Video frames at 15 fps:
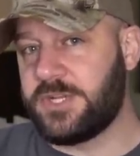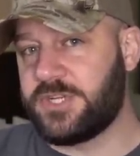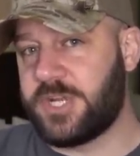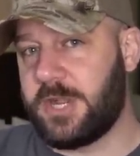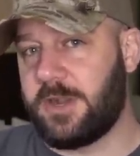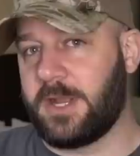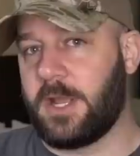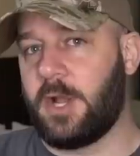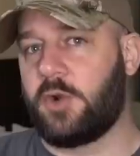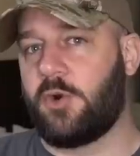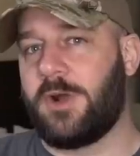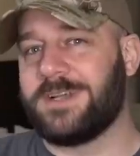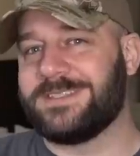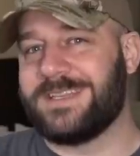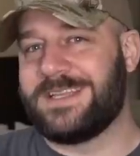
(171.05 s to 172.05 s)
sharing
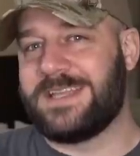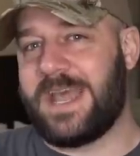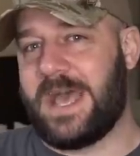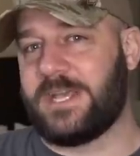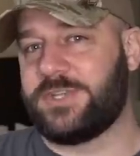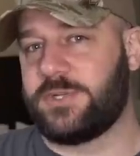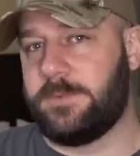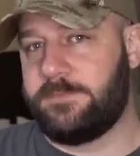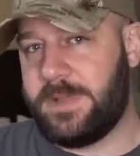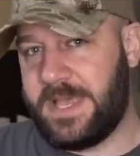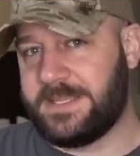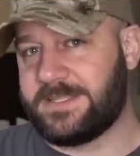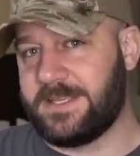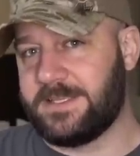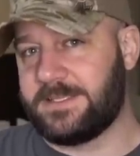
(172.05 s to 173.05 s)
across the national
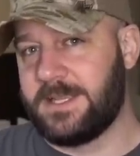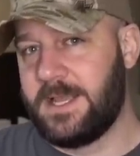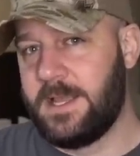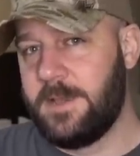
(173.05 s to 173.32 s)
basis.